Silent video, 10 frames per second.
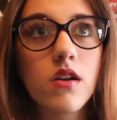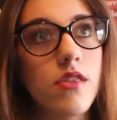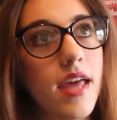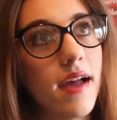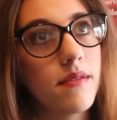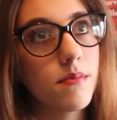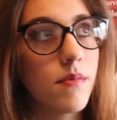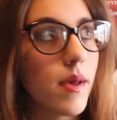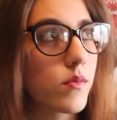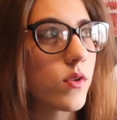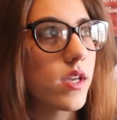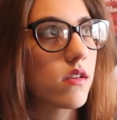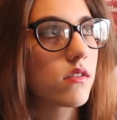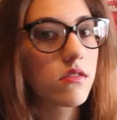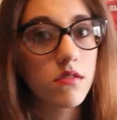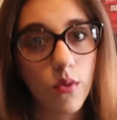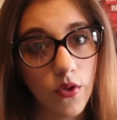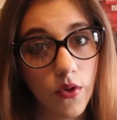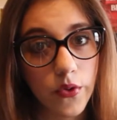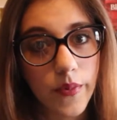That memory,
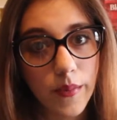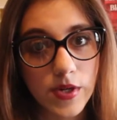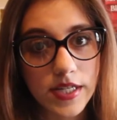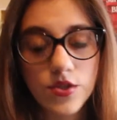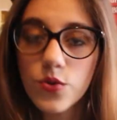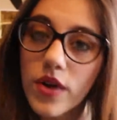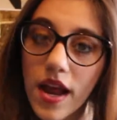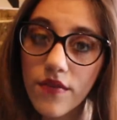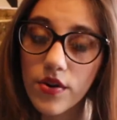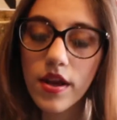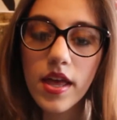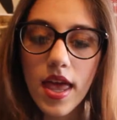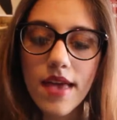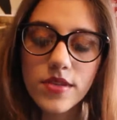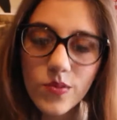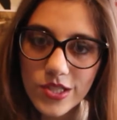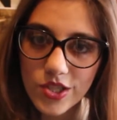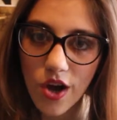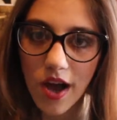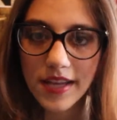or those memories, or whatever. If someone's
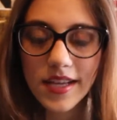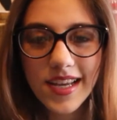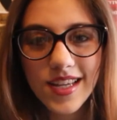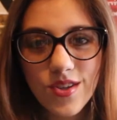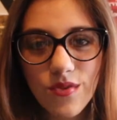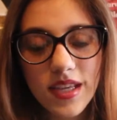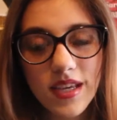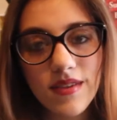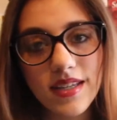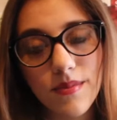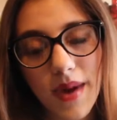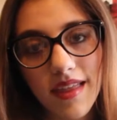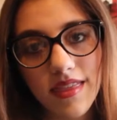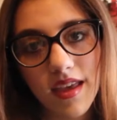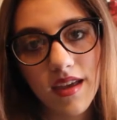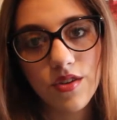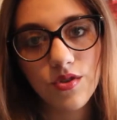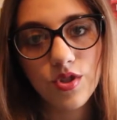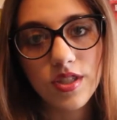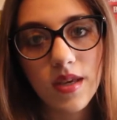gone, don't think of it as a bad thing.
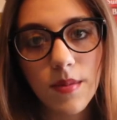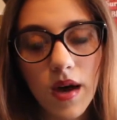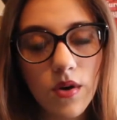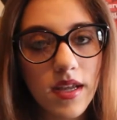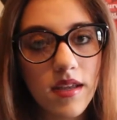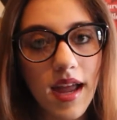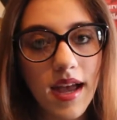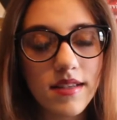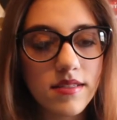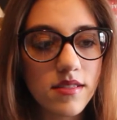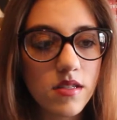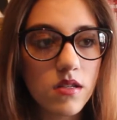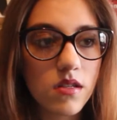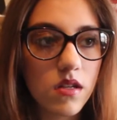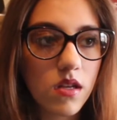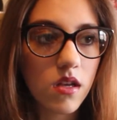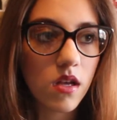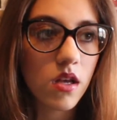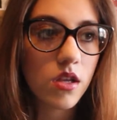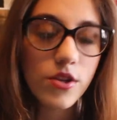Just think about it as
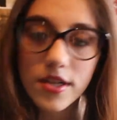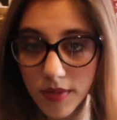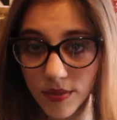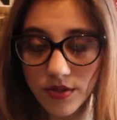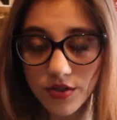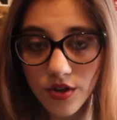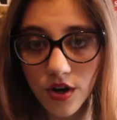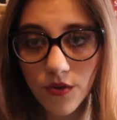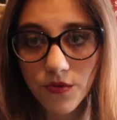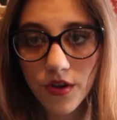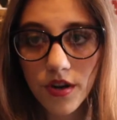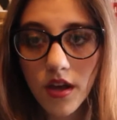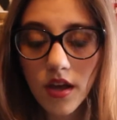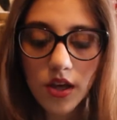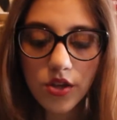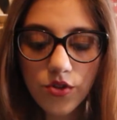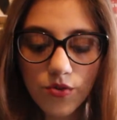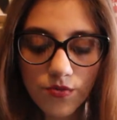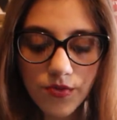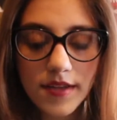you're gonna be able to start over.
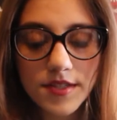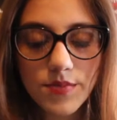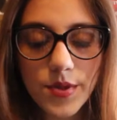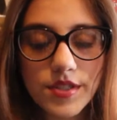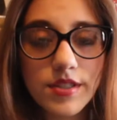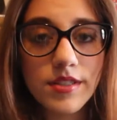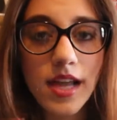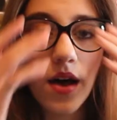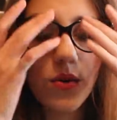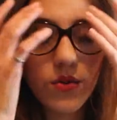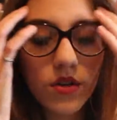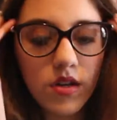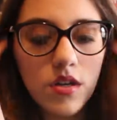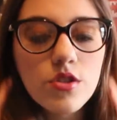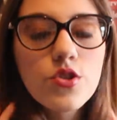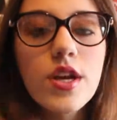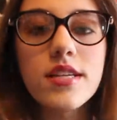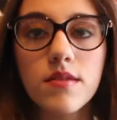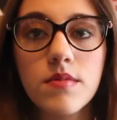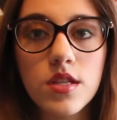You've lost this person now. Try
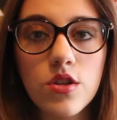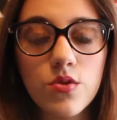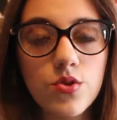something new.